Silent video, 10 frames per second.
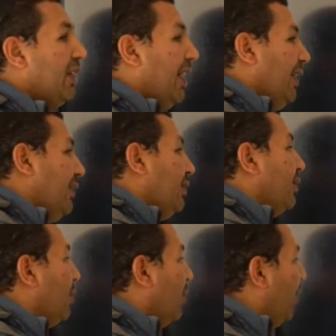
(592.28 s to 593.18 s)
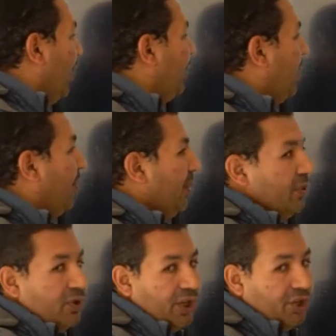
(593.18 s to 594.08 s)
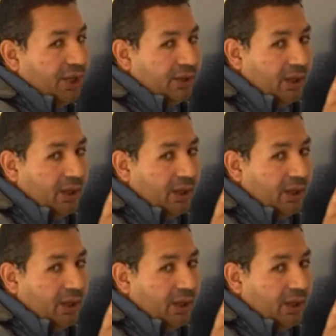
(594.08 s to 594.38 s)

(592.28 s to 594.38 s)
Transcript: light with the preposition